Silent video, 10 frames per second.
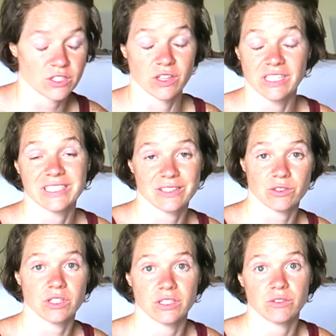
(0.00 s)
so this
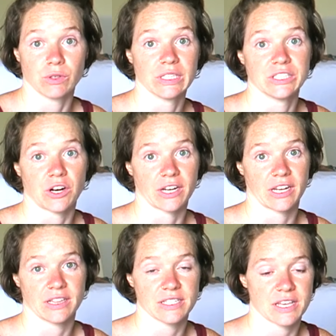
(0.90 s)
really
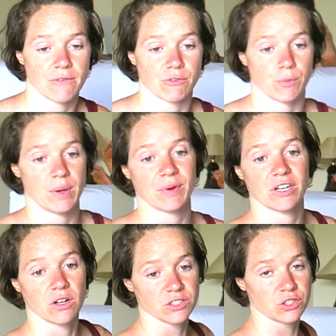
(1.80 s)
targeted this hip for me, but
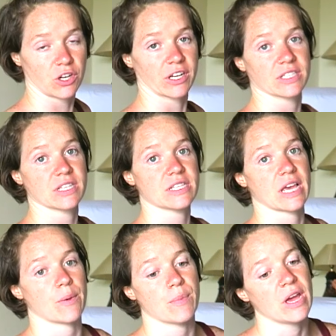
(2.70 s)
it also targets this
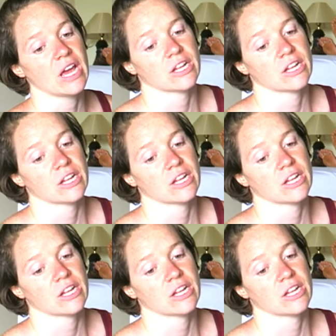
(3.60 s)
hip.